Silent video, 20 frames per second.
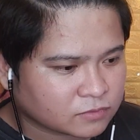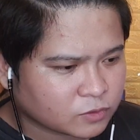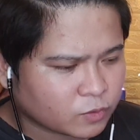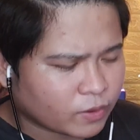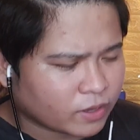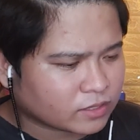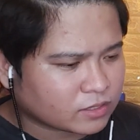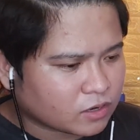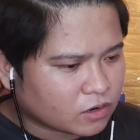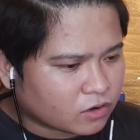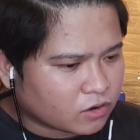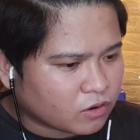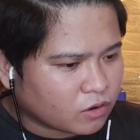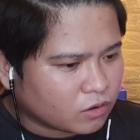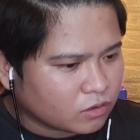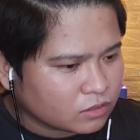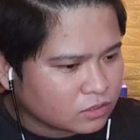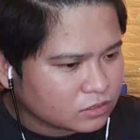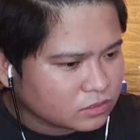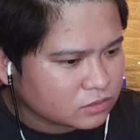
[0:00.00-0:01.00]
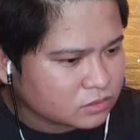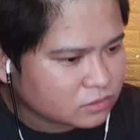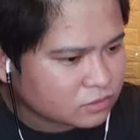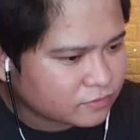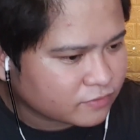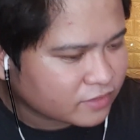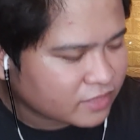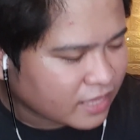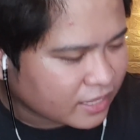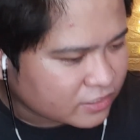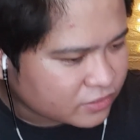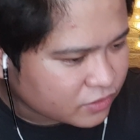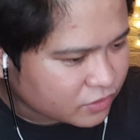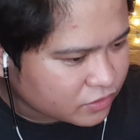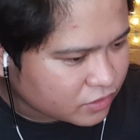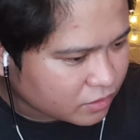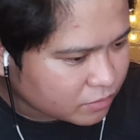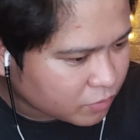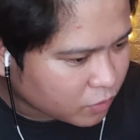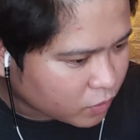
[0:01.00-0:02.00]
Wait, are all of the
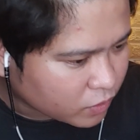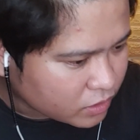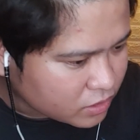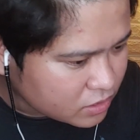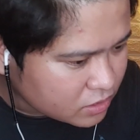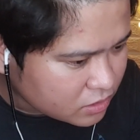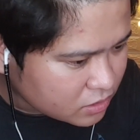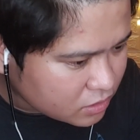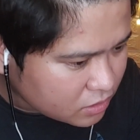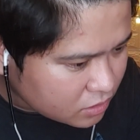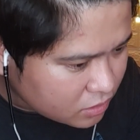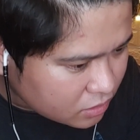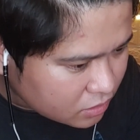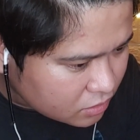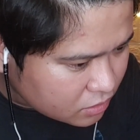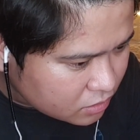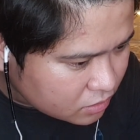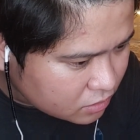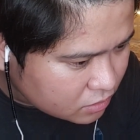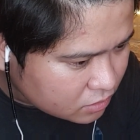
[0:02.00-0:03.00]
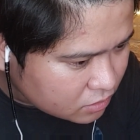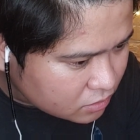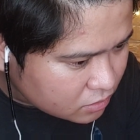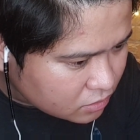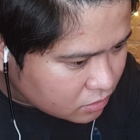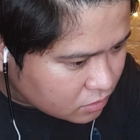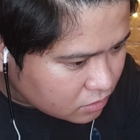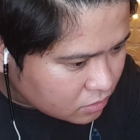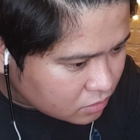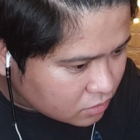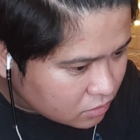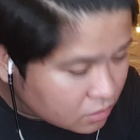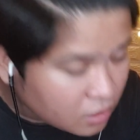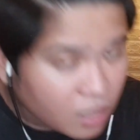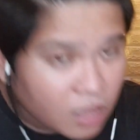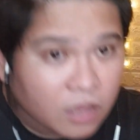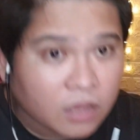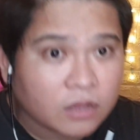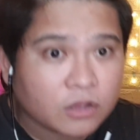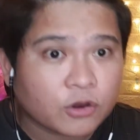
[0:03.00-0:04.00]
dancers are boys?
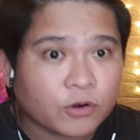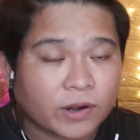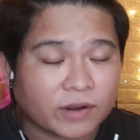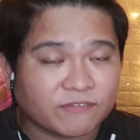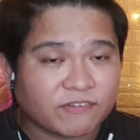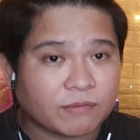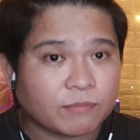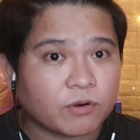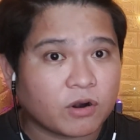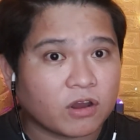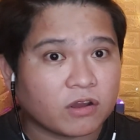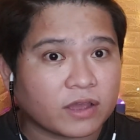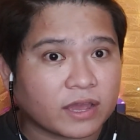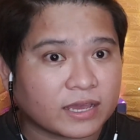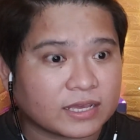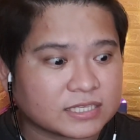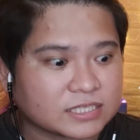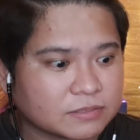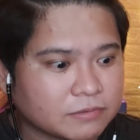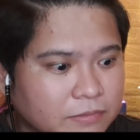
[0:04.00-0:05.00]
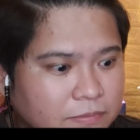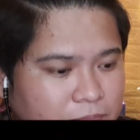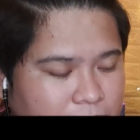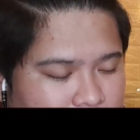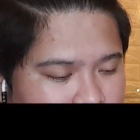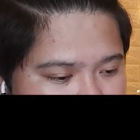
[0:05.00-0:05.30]
Correct if I'm wrong, guys. But...